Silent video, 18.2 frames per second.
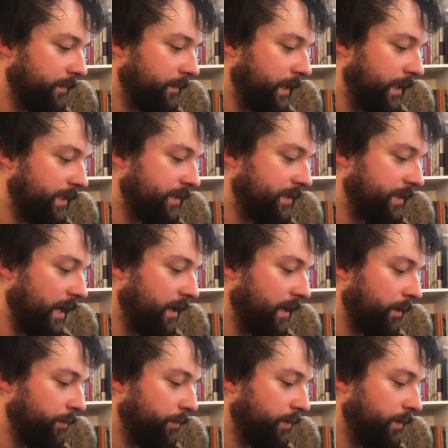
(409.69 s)
He sat
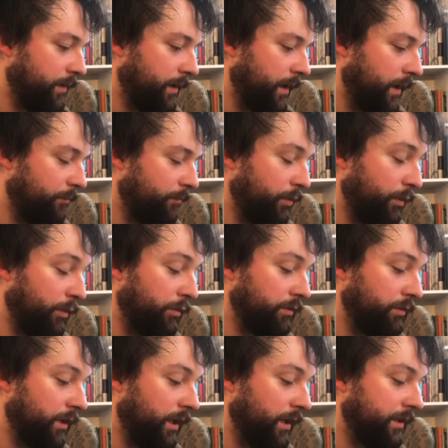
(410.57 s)
up and
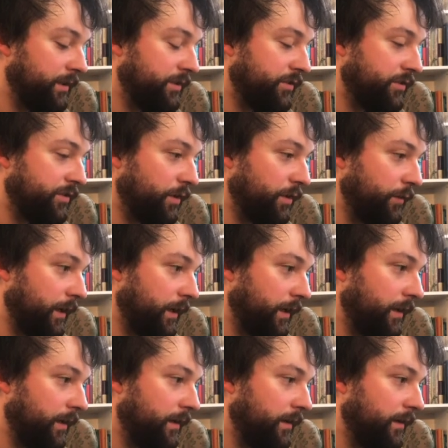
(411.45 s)
pulled on his tunic,